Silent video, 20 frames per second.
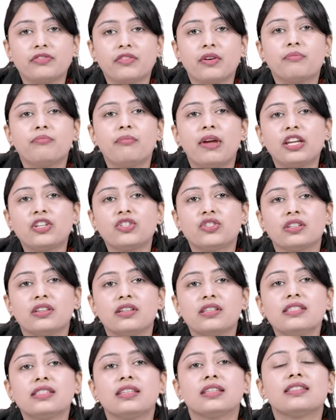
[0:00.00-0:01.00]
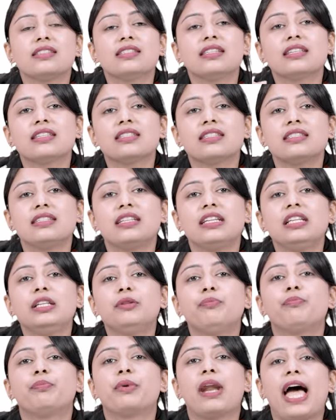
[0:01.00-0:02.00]
measures
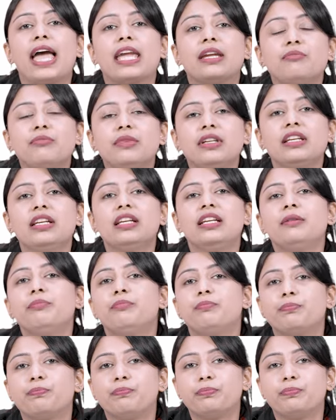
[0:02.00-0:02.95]
16 primarily